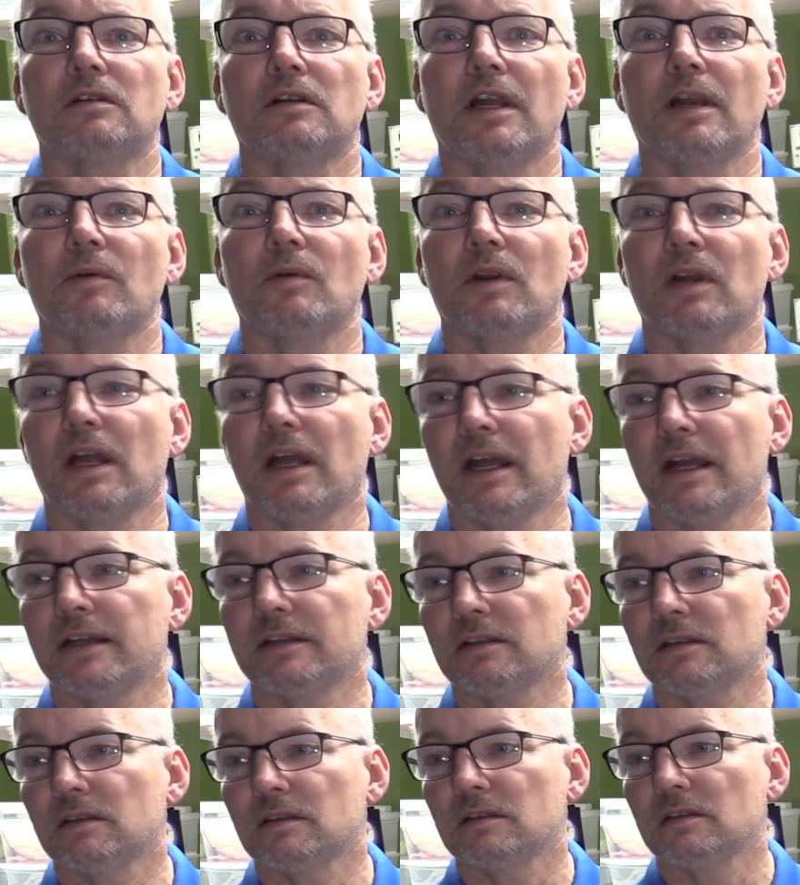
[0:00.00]

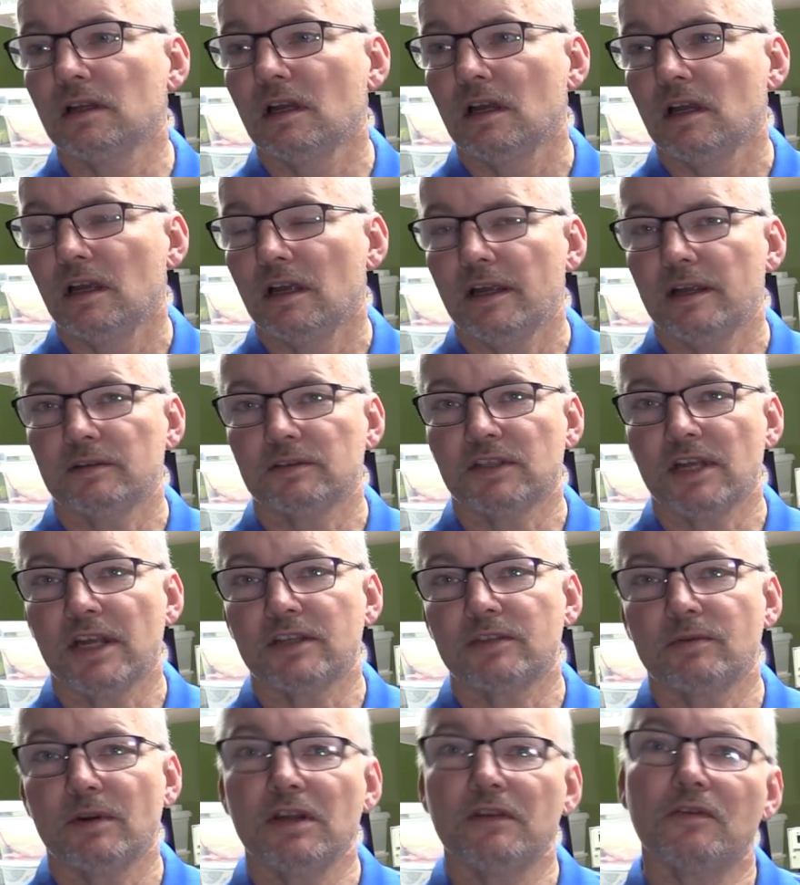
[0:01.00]
It'll take
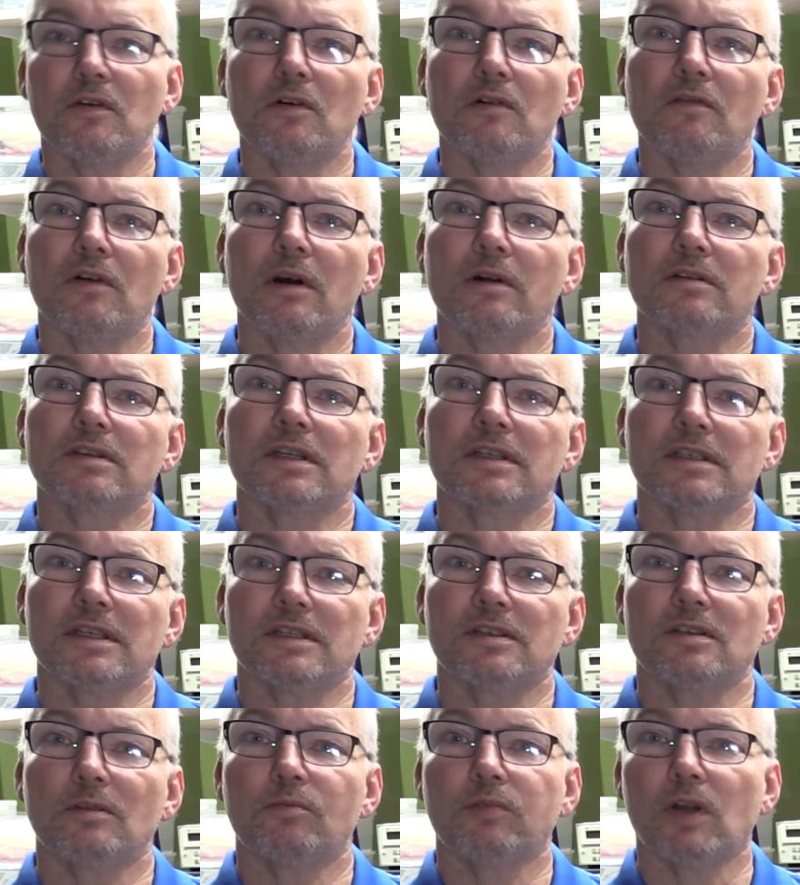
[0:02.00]
24 volts as
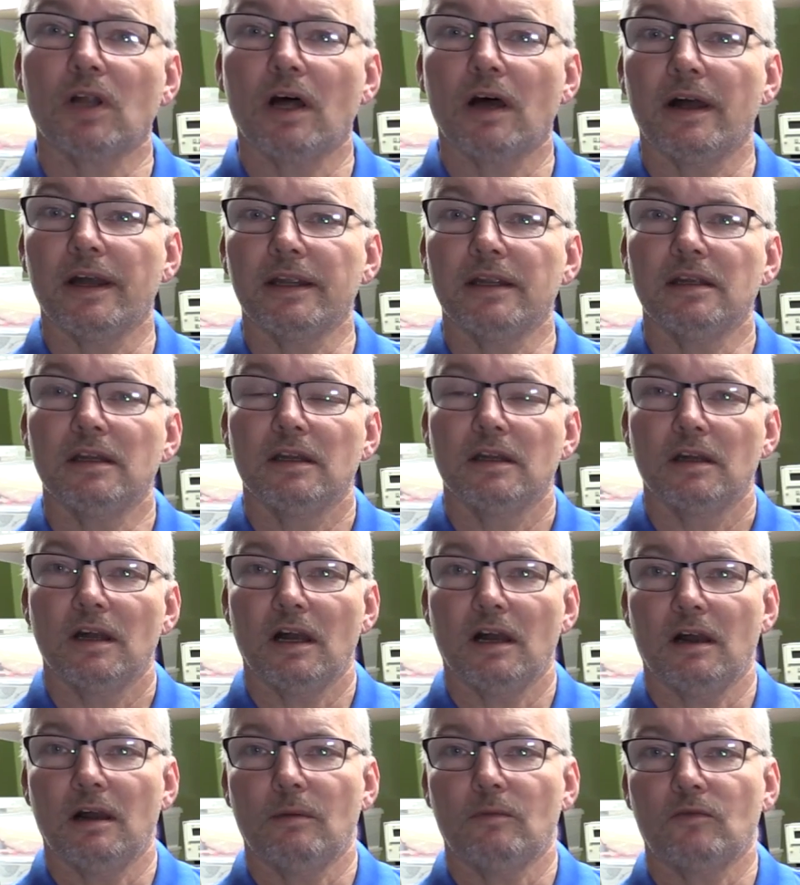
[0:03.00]
its supply
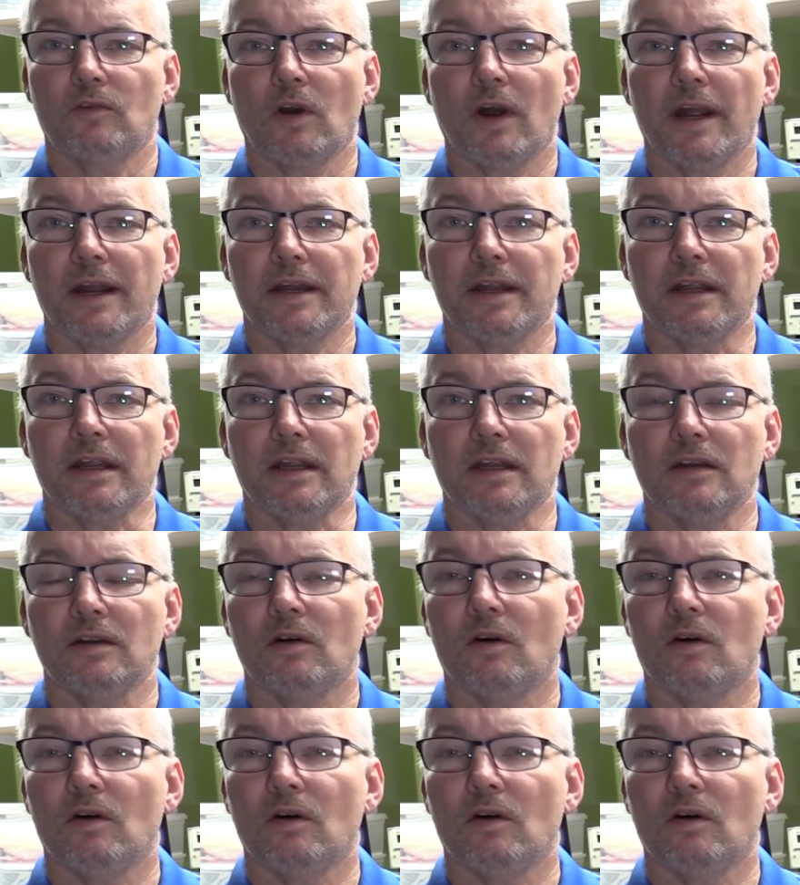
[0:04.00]
right in.